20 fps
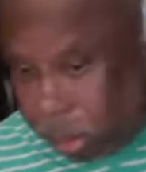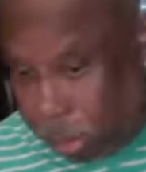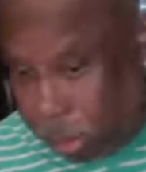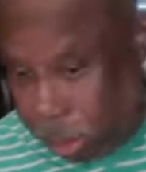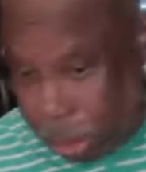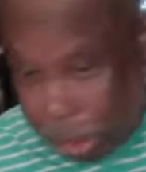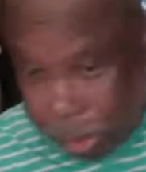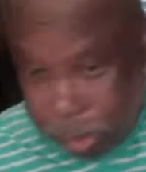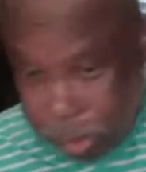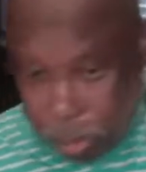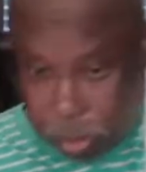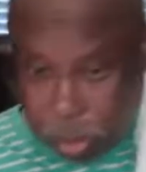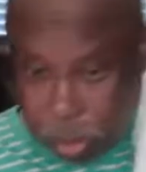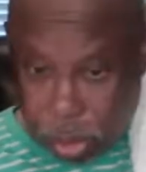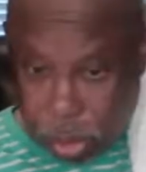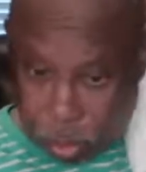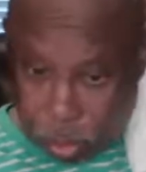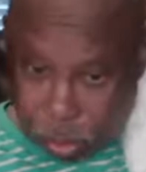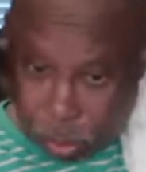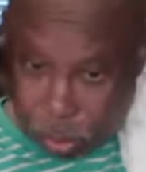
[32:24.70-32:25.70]
like
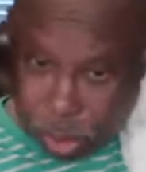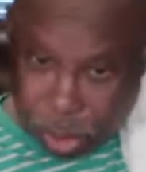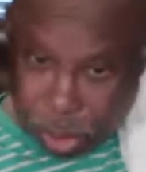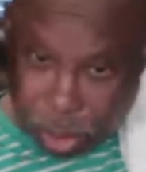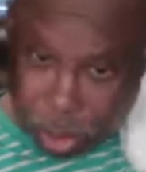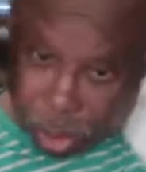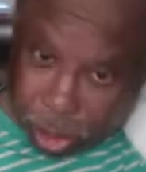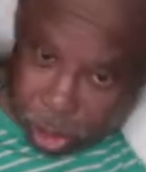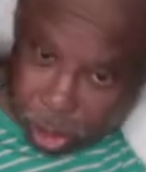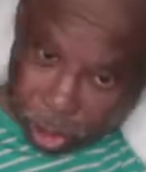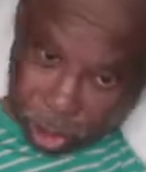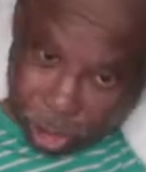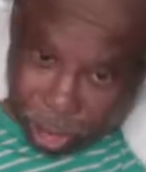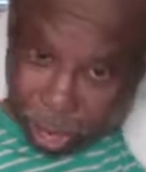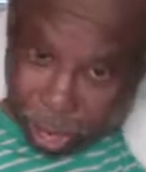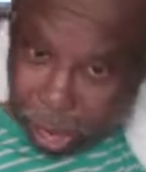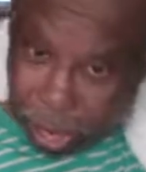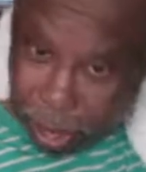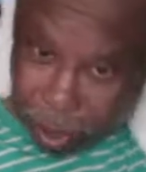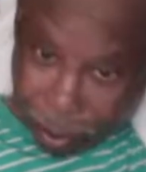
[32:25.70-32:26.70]
uh, we
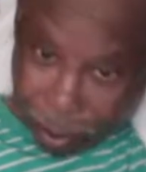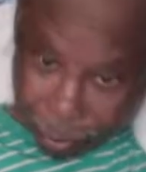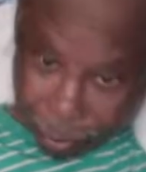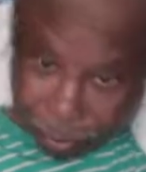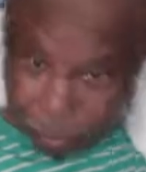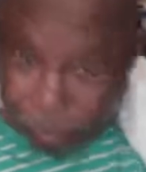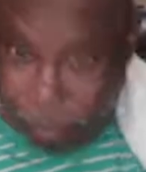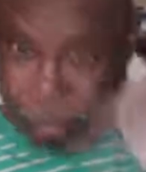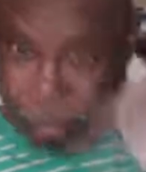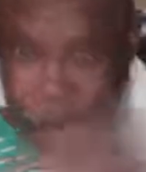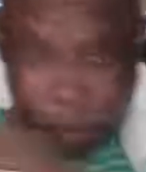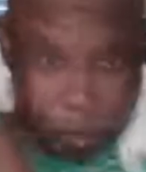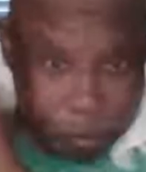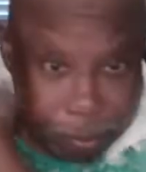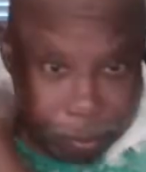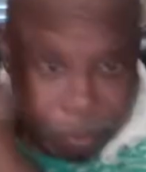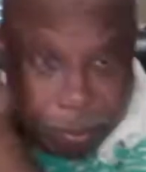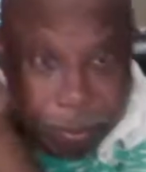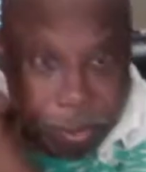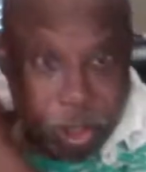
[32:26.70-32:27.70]
had
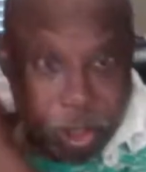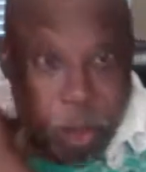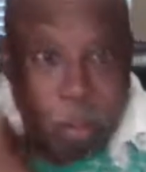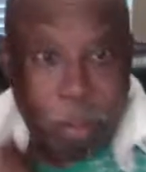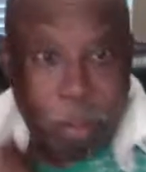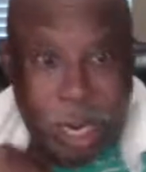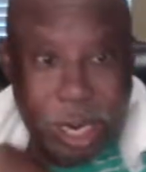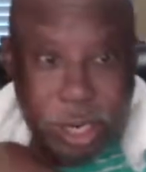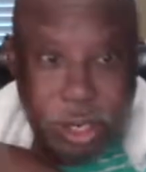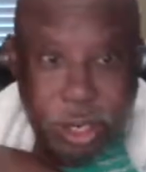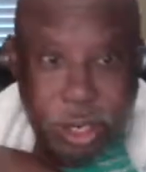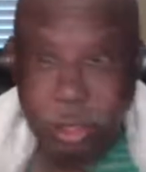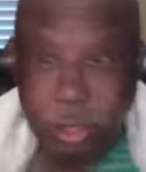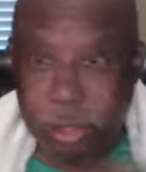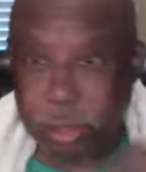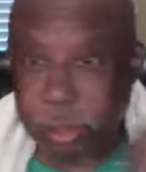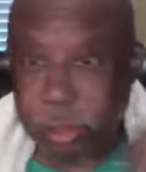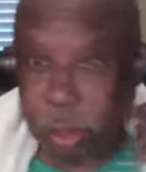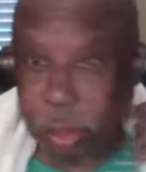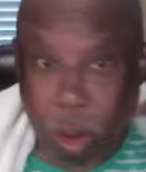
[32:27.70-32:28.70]
dominion
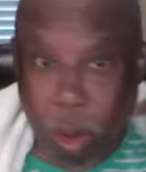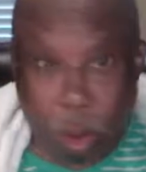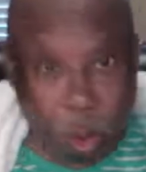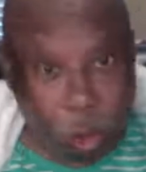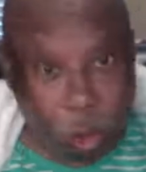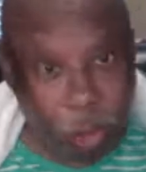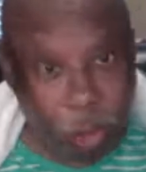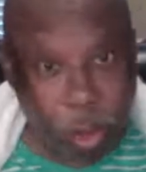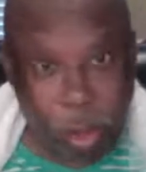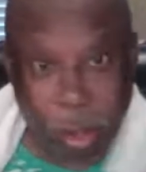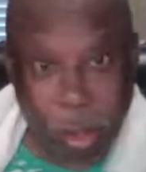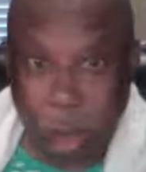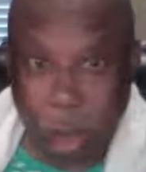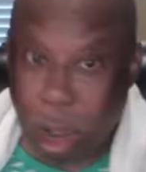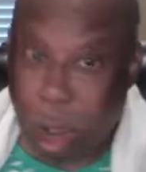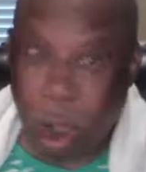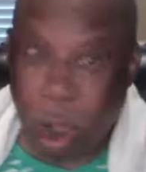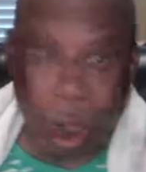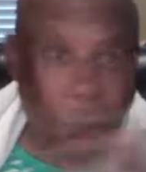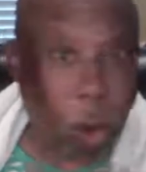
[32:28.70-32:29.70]
over
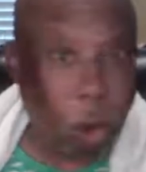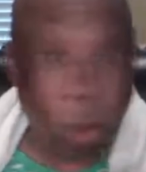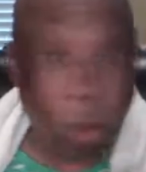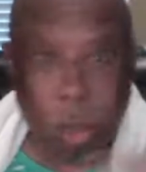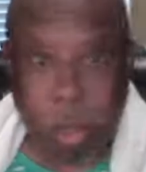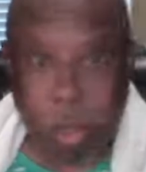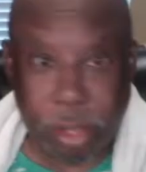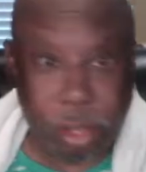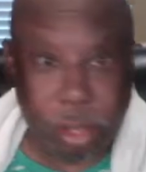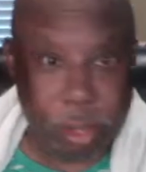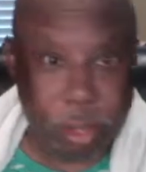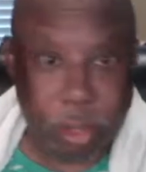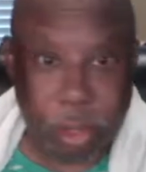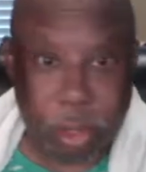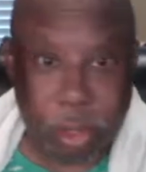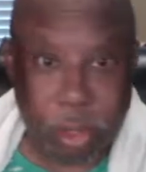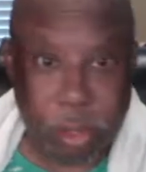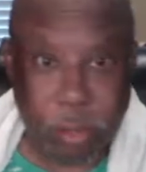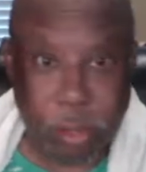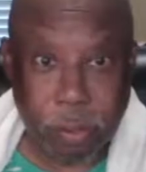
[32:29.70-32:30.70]
all of
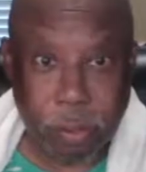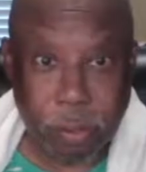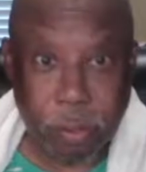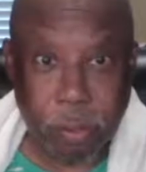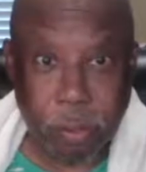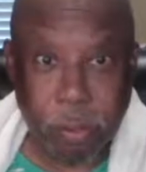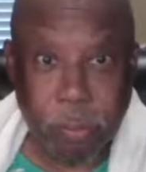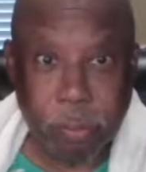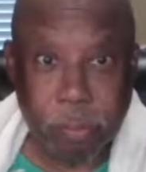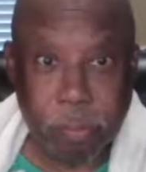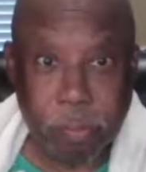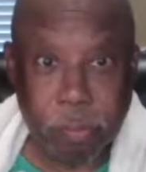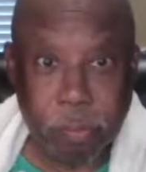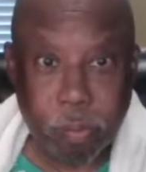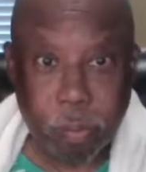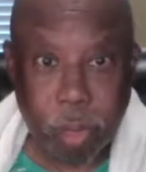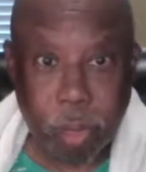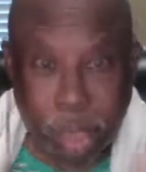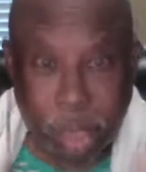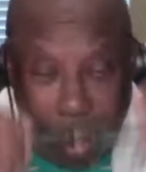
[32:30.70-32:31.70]
this.
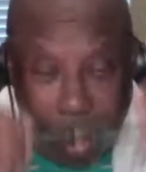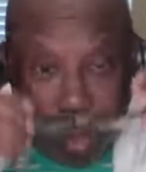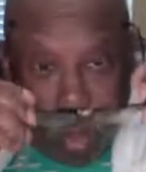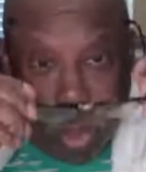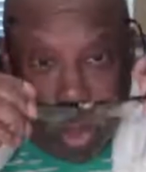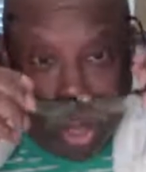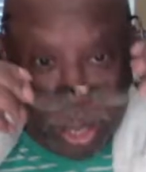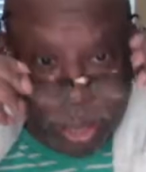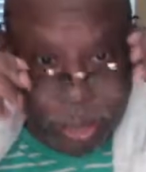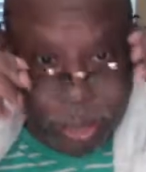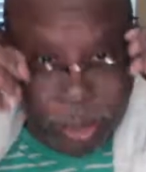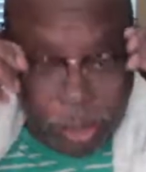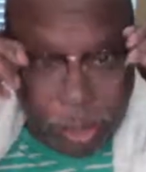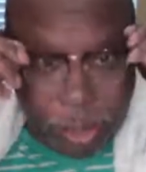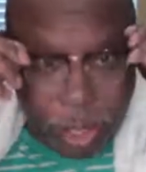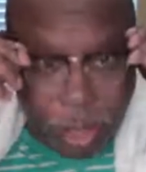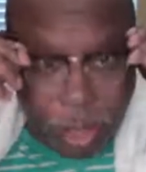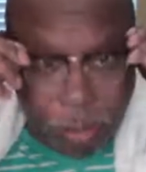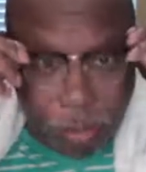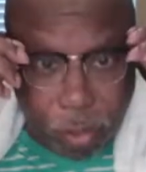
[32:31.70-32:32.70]
And we let the
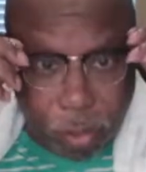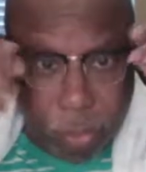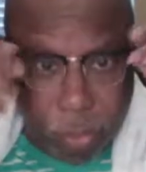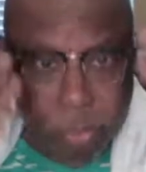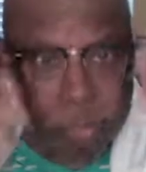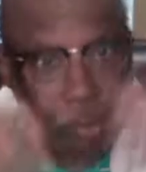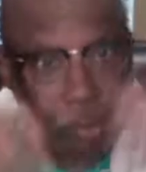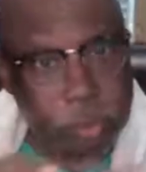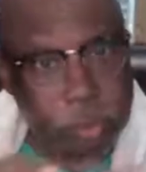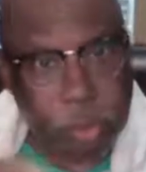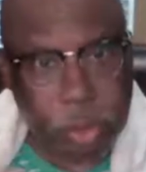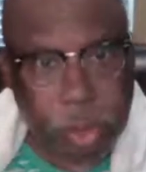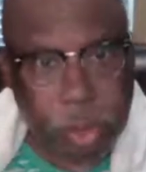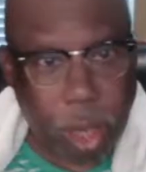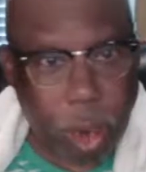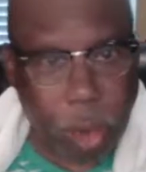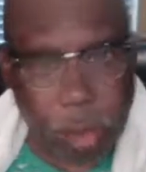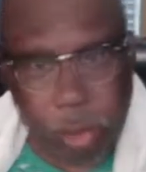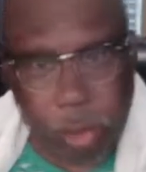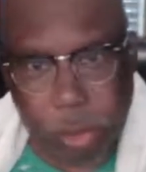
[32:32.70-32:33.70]
devil
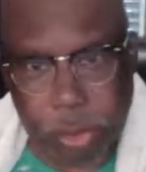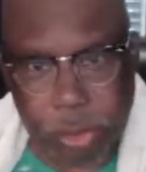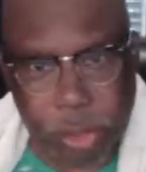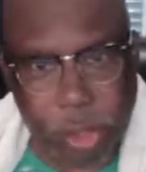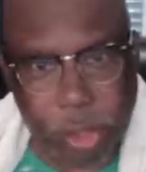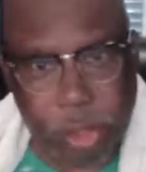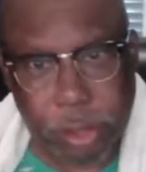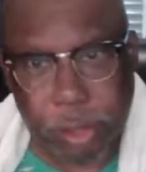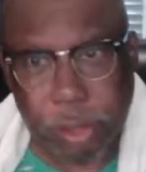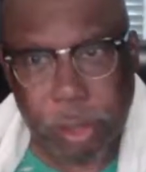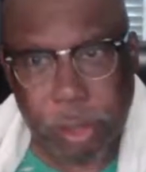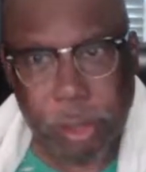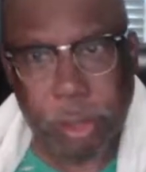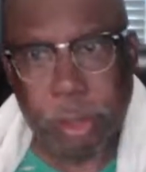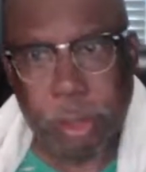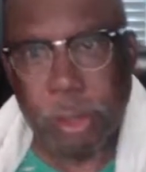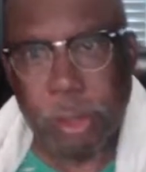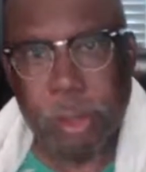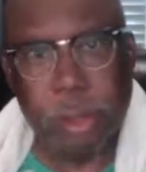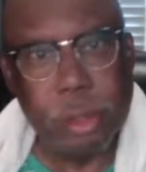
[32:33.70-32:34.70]
talk us
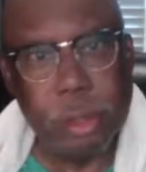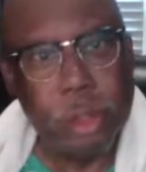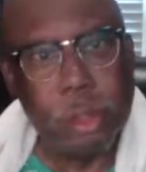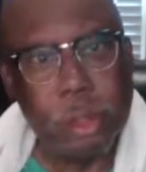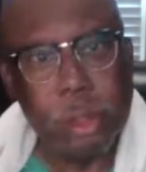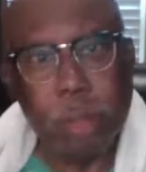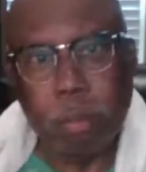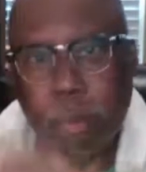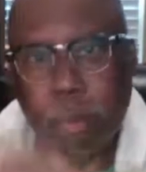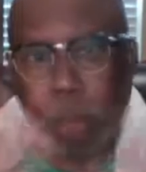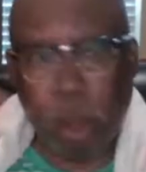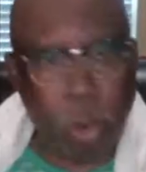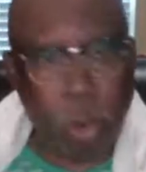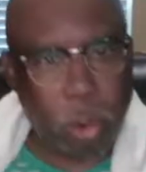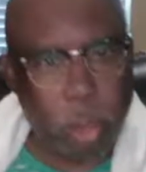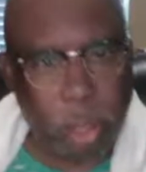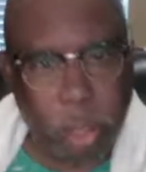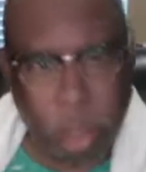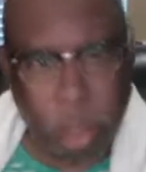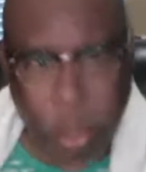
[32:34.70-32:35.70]
into
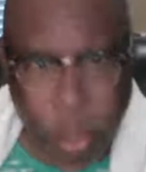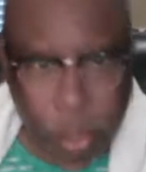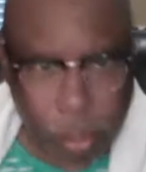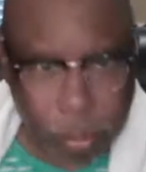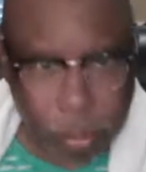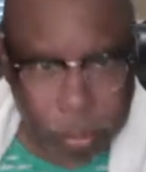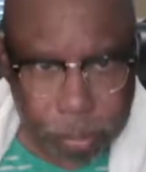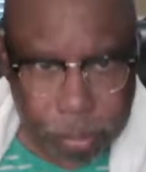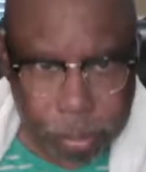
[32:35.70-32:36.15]
blowing it up.